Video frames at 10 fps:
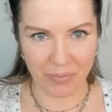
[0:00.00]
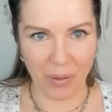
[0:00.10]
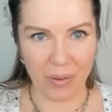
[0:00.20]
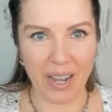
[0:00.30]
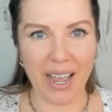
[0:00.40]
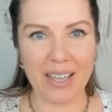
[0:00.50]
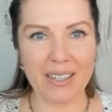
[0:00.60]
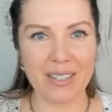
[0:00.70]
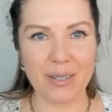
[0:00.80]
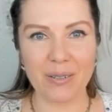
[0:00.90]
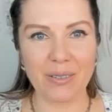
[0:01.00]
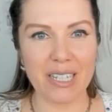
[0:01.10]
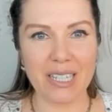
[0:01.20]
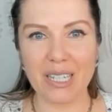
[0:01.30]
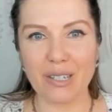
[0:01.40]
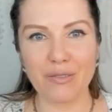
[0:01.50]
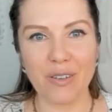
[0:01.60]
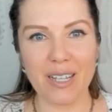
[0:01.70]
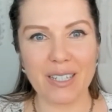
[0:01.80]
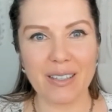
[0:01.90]
Okay, so this is the
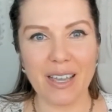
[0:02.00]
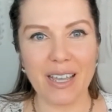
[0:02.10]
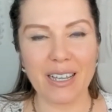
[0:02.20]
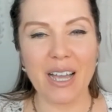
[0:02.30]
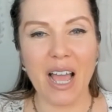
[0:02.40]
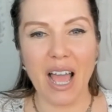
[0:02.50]
first thing.